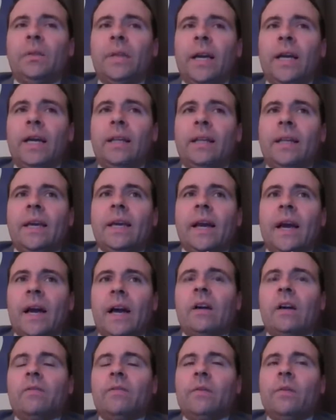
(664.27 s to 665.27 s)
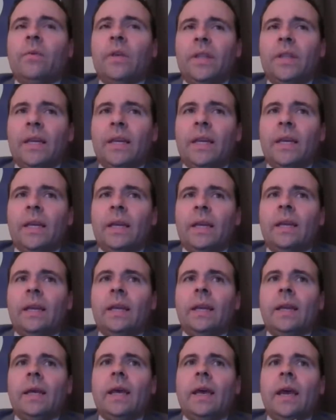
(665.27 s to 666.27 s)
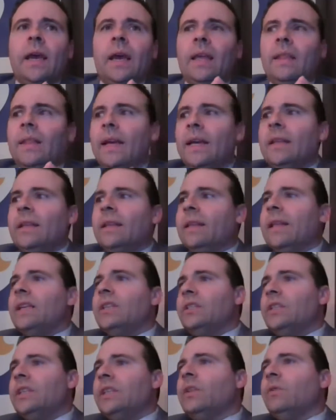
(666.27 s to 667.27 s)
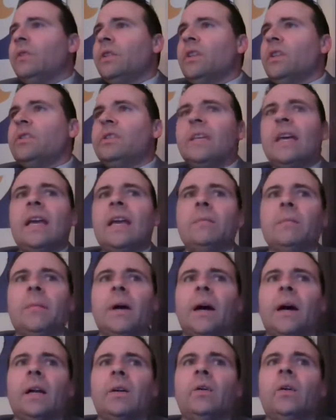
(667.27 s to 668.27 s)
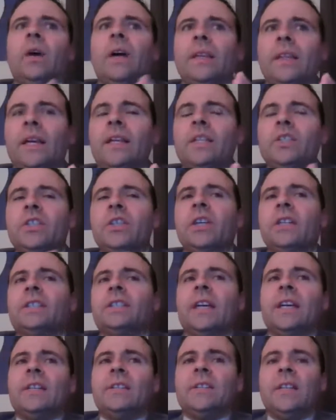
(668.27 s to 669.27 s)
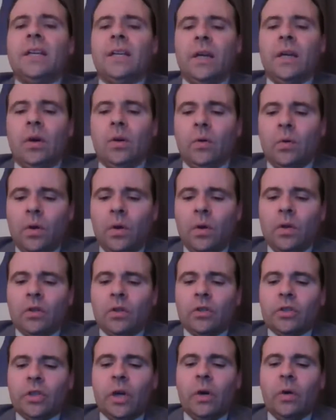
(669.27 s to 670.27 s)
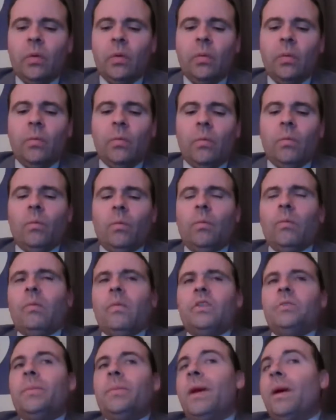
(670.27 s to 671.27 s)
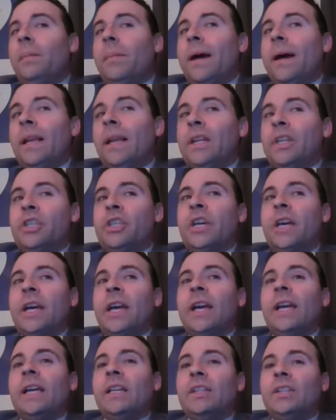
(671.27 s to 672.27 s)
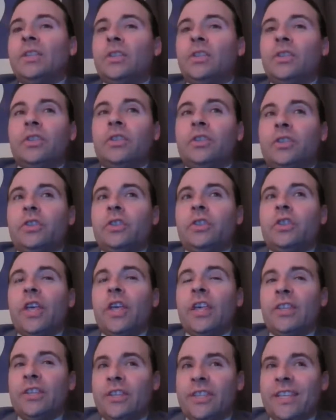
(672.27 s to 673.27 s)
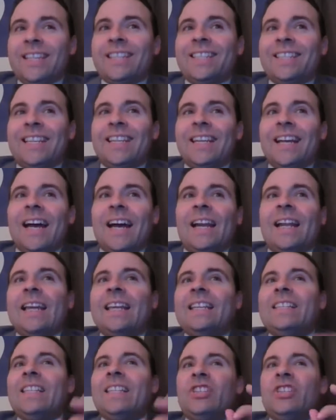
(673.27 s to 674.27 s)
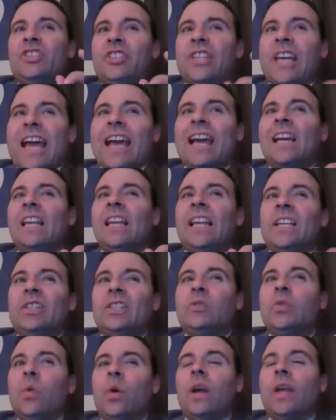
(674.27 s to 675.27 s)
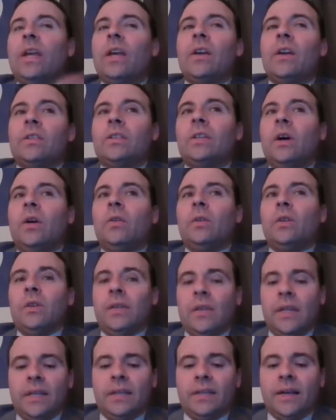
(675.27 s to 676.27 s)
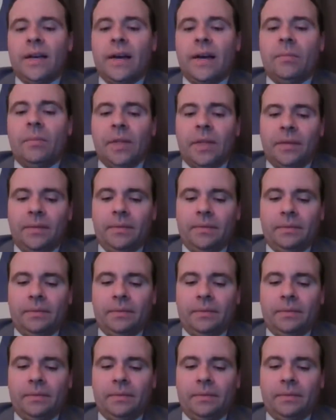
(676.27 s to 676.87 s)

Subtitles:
They hire from within, and they stick with the same model, and they adjust as they go. So Bill Belichick is 69. He's exactly 20 years older than Tomlin.